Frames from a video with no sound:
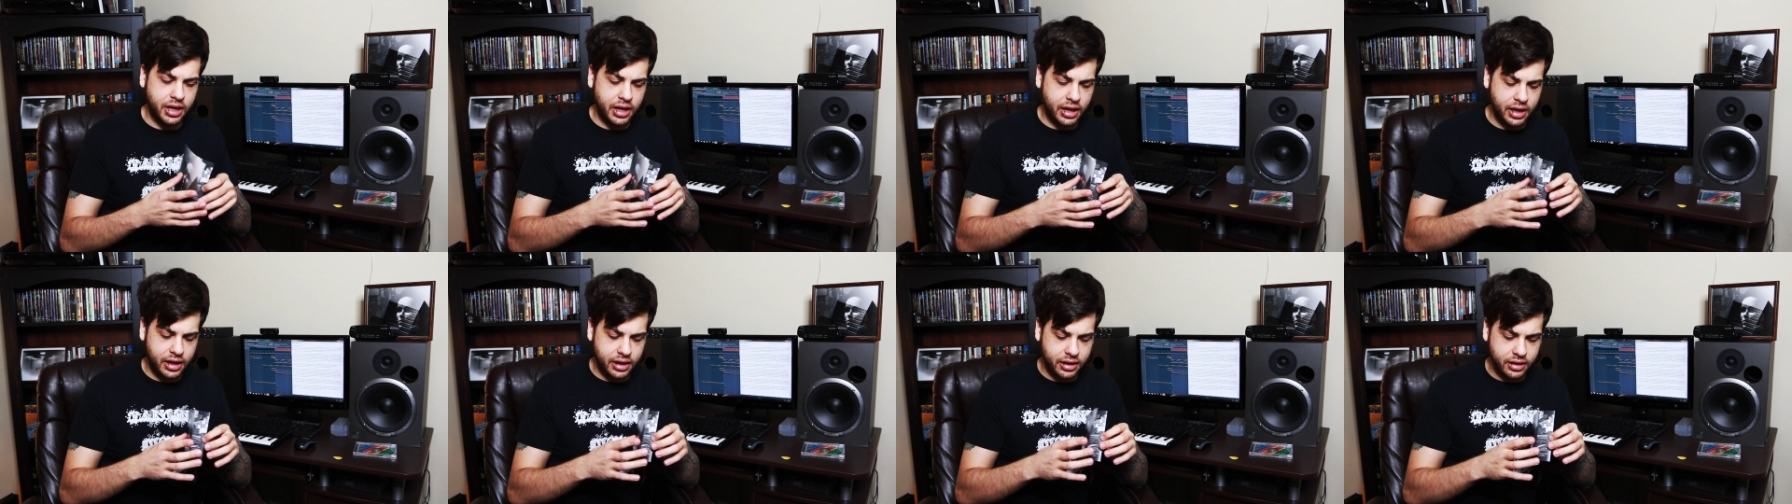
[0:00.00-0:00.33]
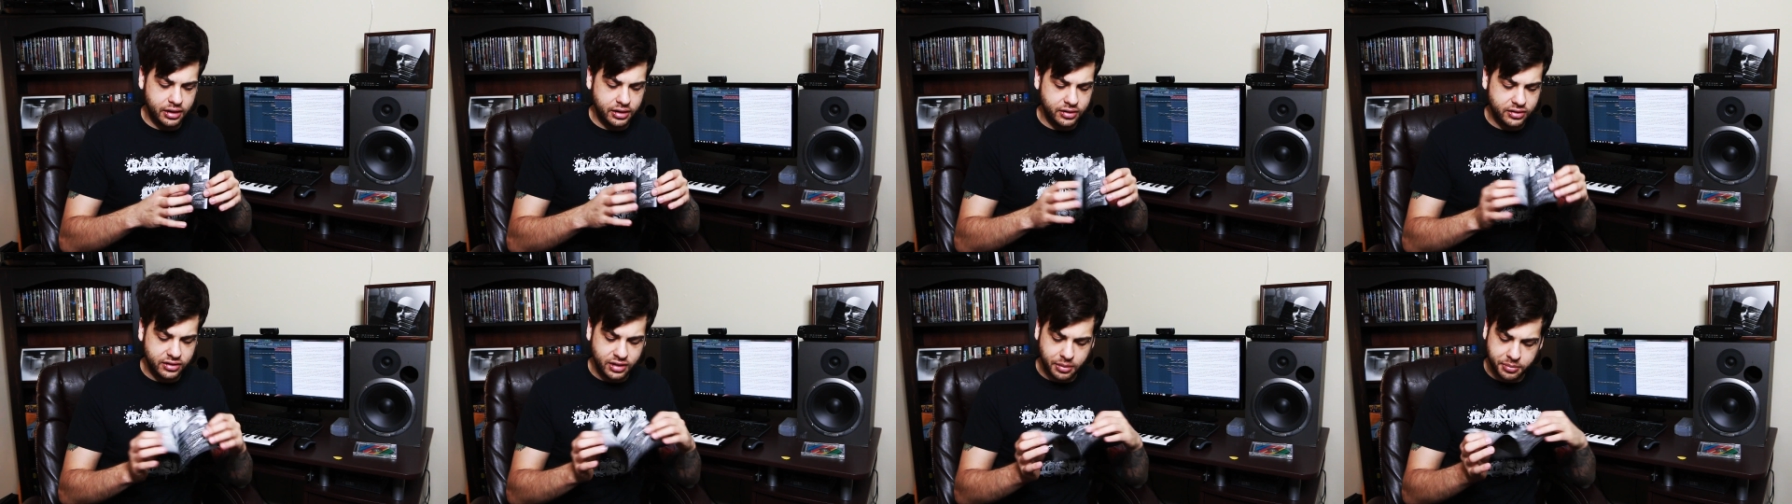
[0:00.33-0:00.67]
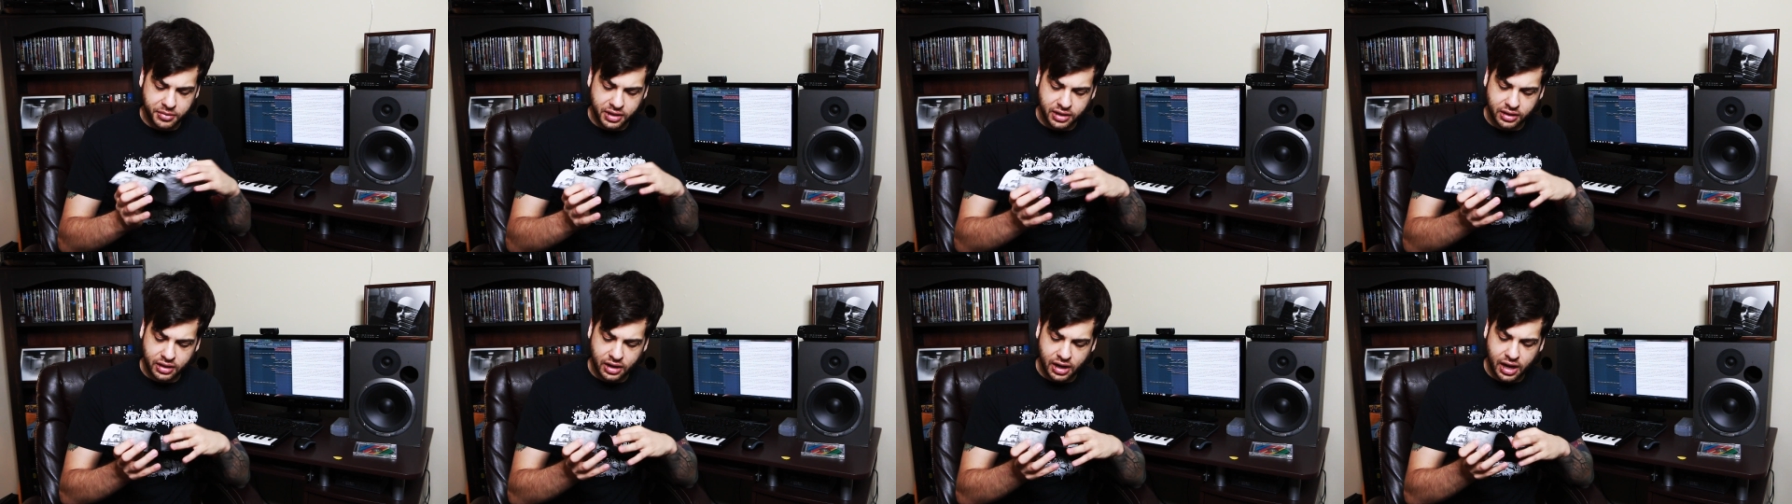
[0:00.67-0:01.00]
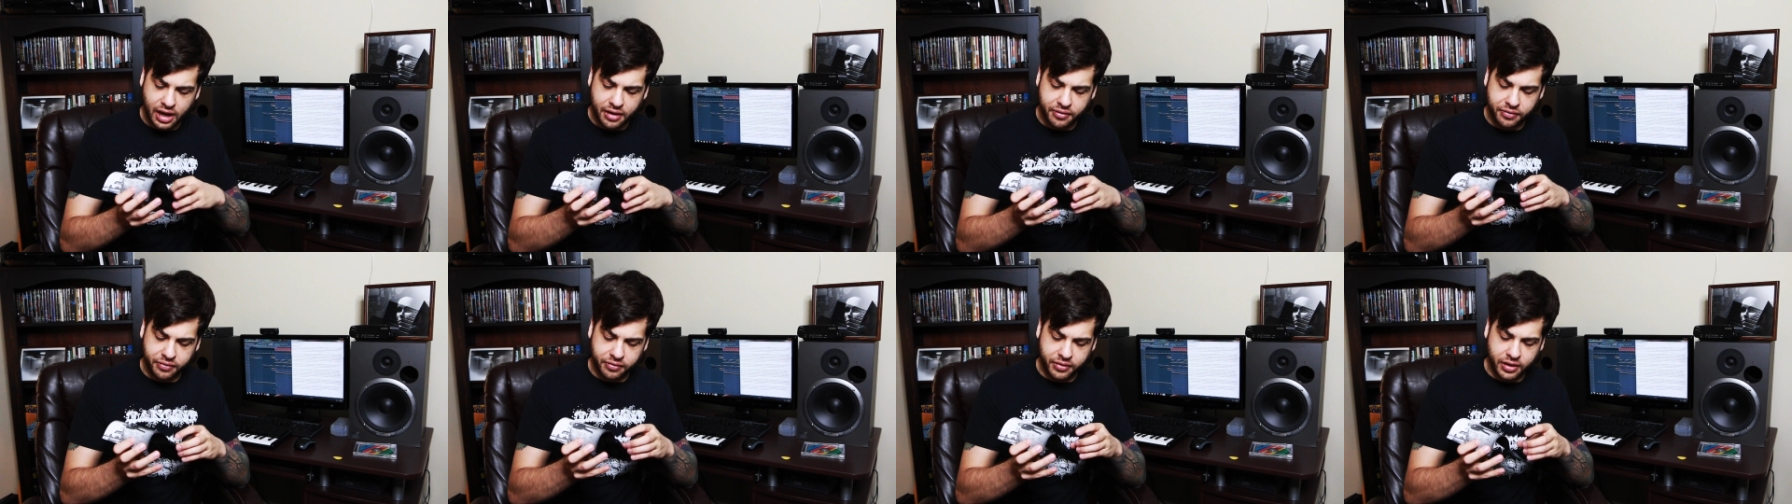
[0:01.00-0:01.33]
and it's something that
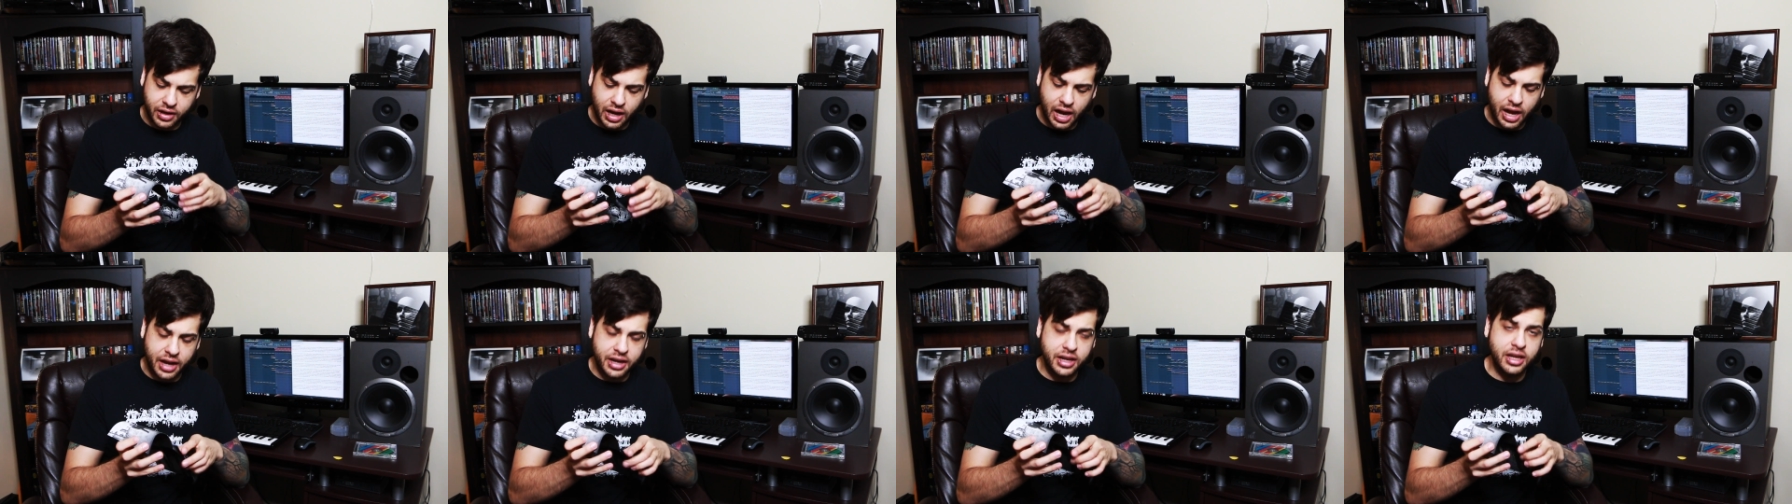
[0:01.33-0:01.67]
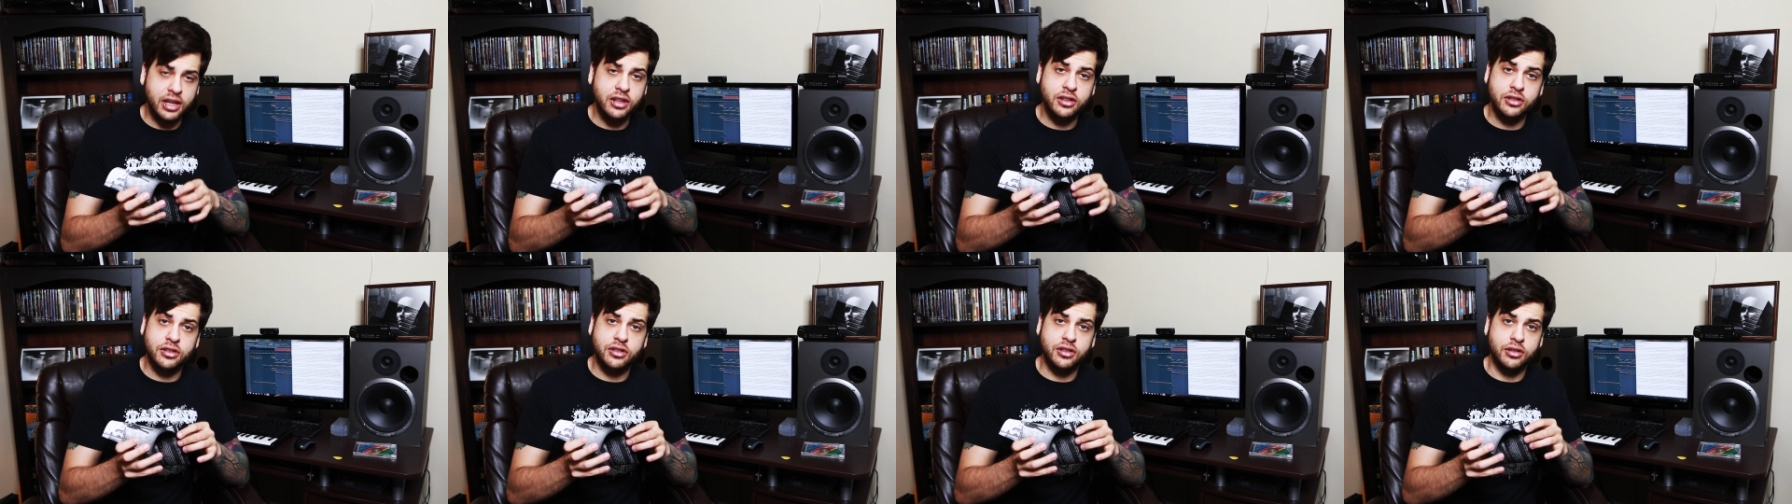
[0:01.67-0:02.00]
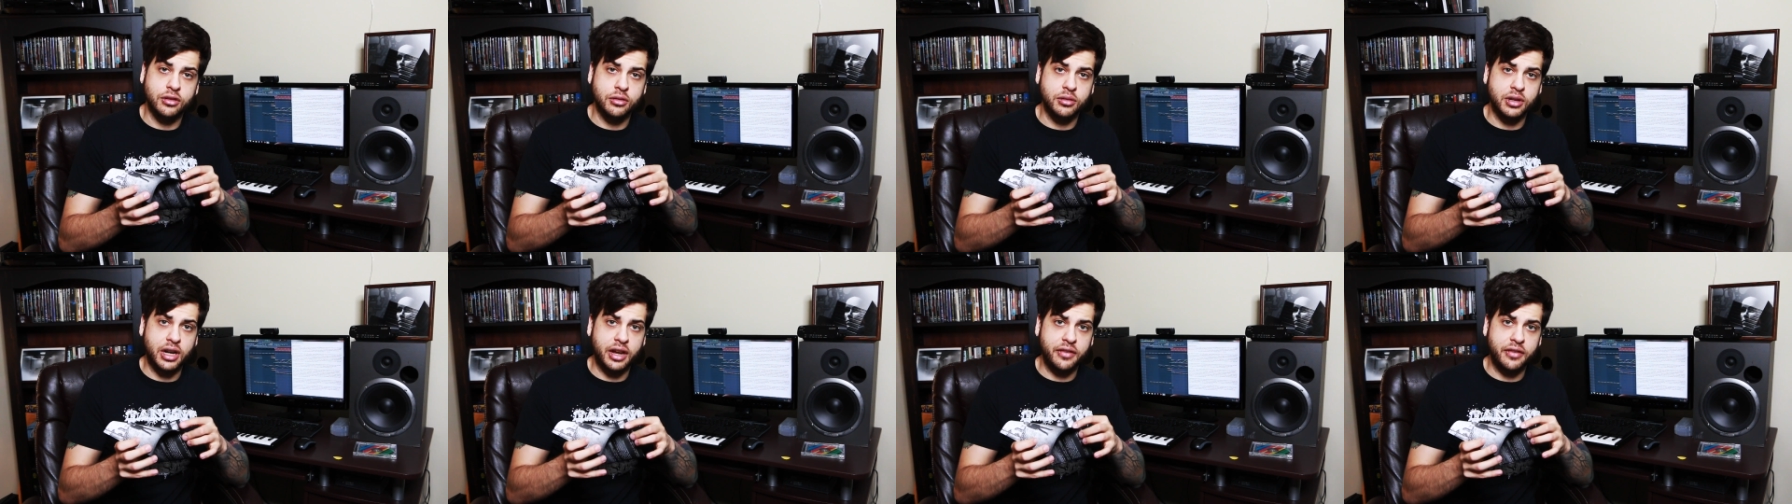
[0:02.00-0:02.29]
I've gotten into,